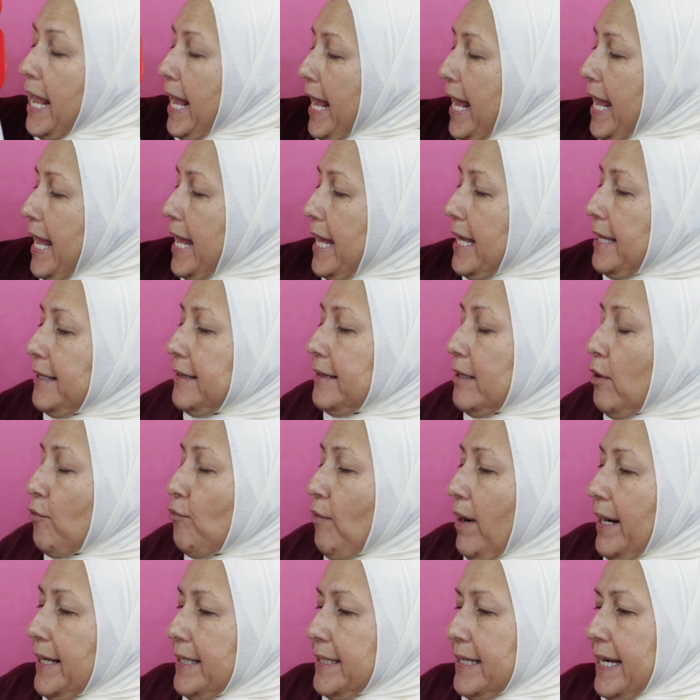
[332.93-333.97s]
And
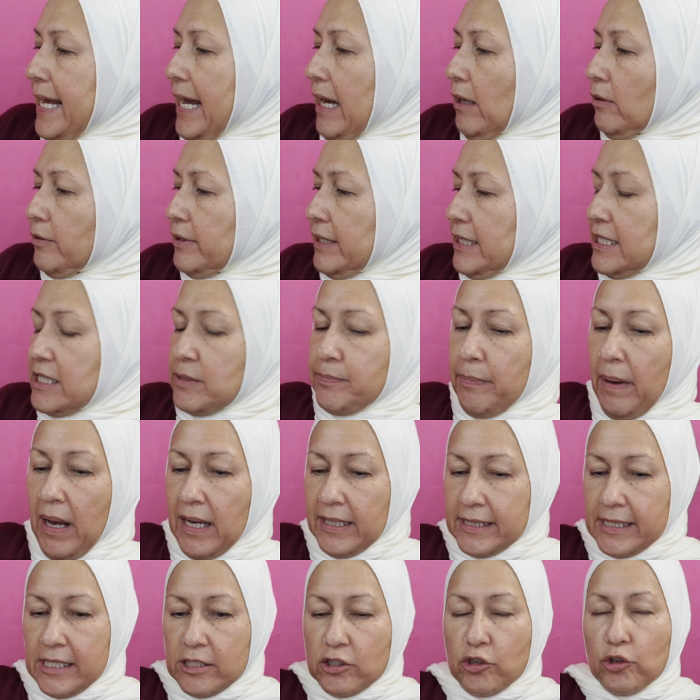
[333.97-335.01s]
right now these
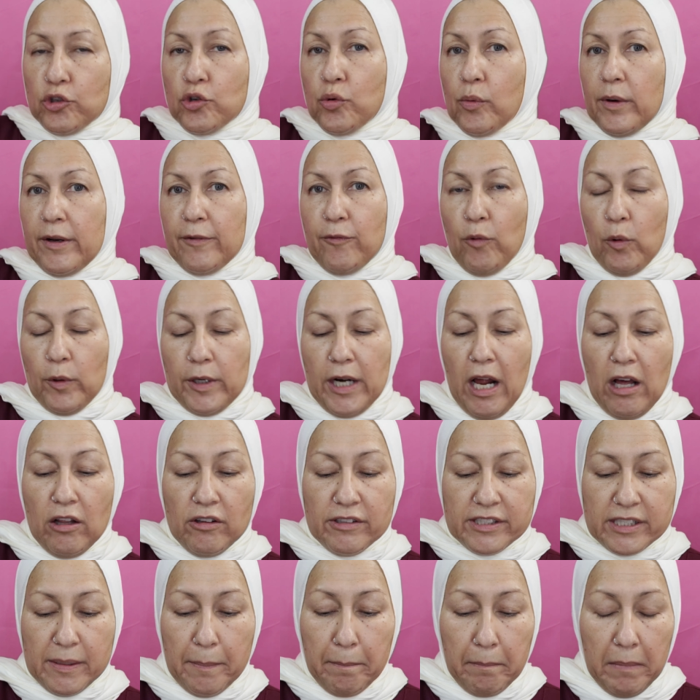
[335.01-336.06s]
boxes are
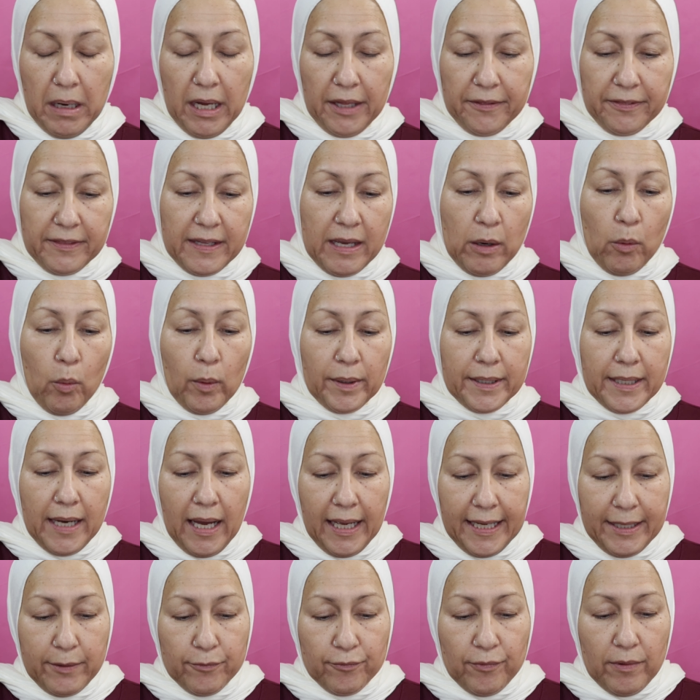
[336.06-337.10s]
$24 a month. And when
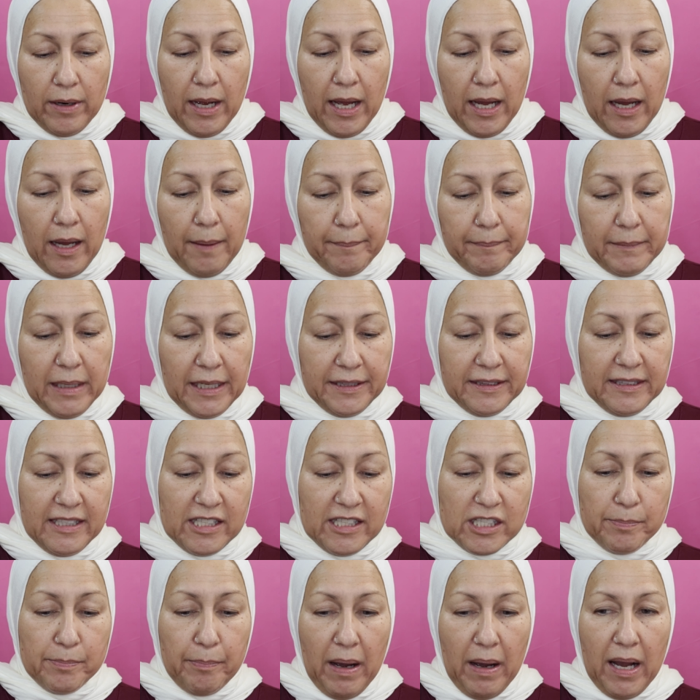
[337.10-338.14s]
I got
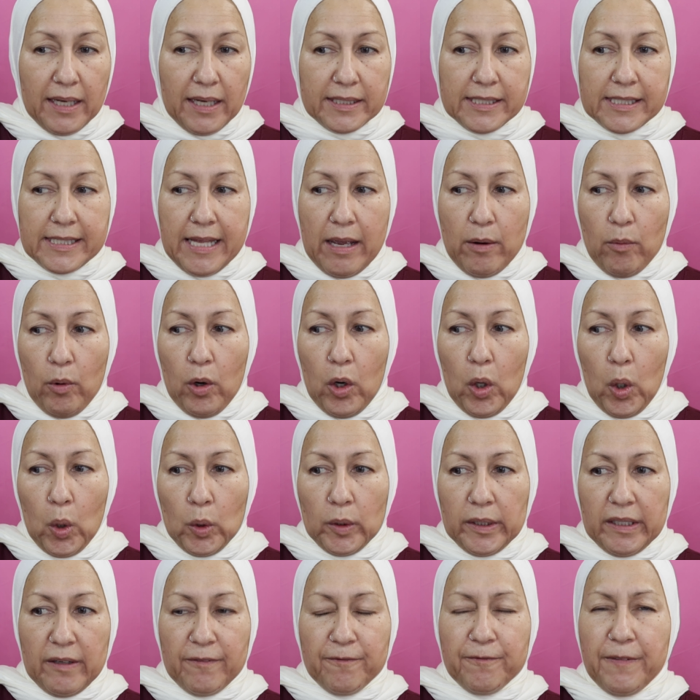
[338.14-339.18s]
this box, they were
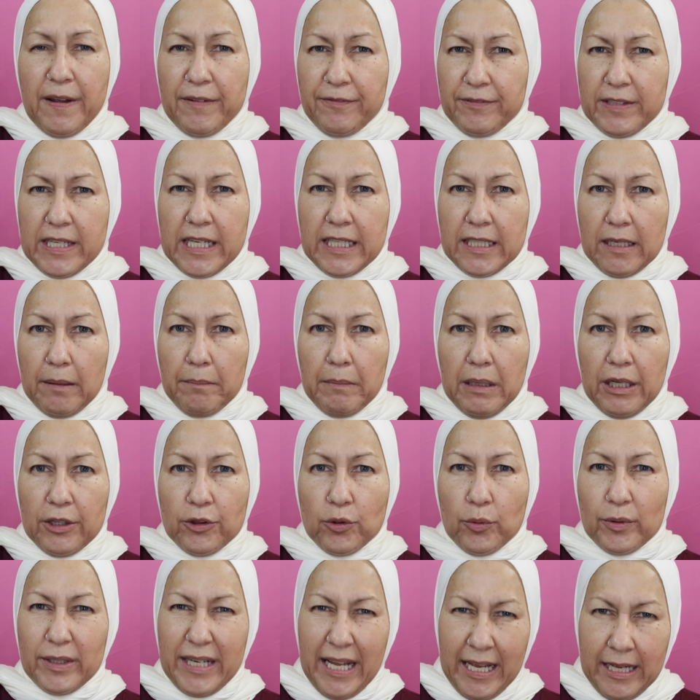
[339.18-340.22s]
only $15 a month,
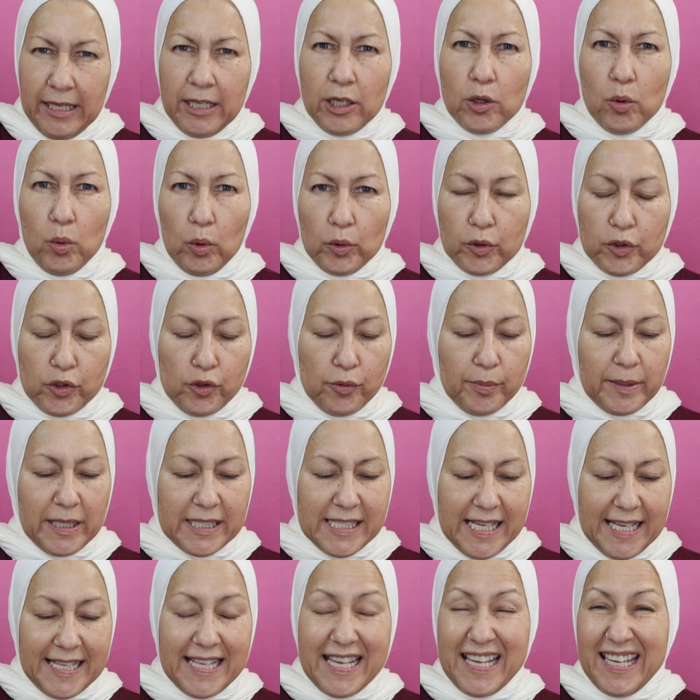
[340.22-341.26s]
or they equal to, because
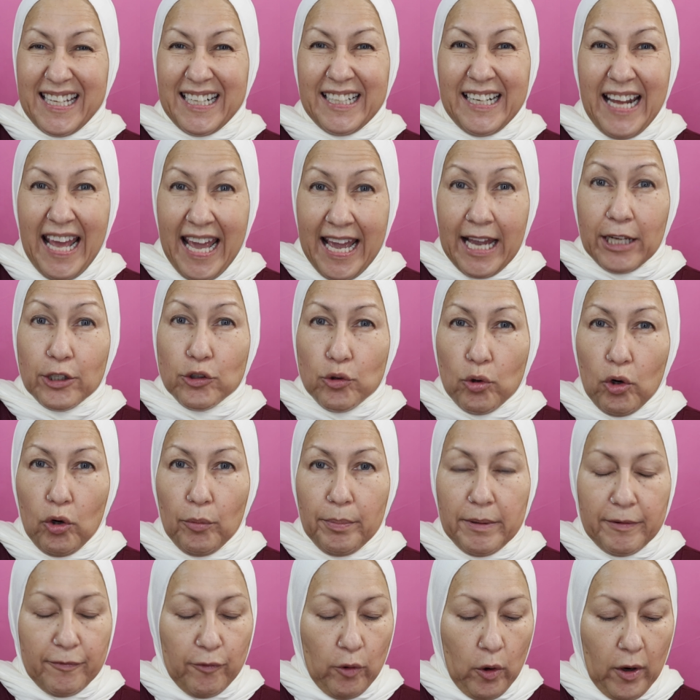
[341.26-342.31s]
I did get an annual
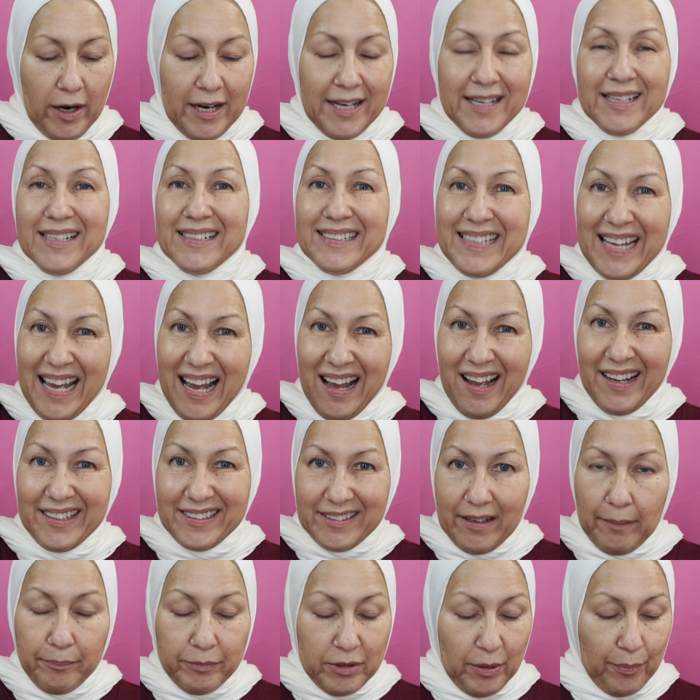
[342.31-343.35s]
before they
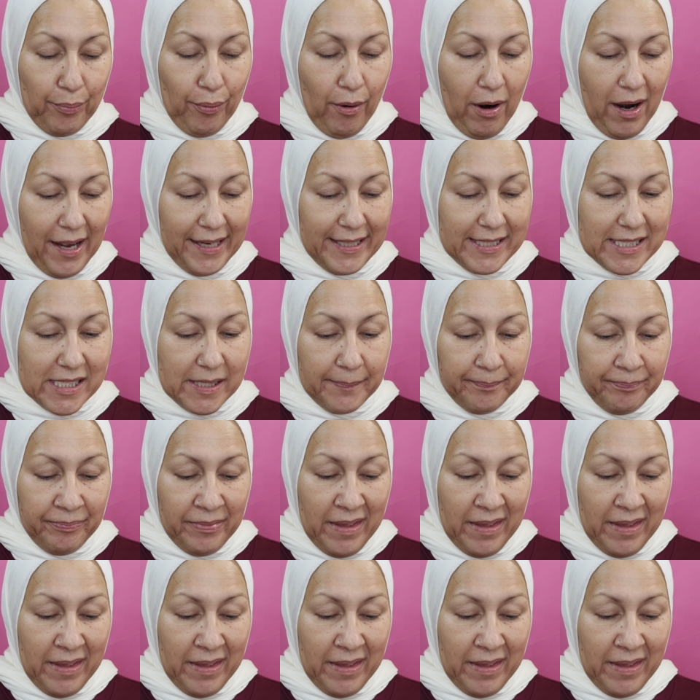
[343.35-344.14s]
hiked up the price.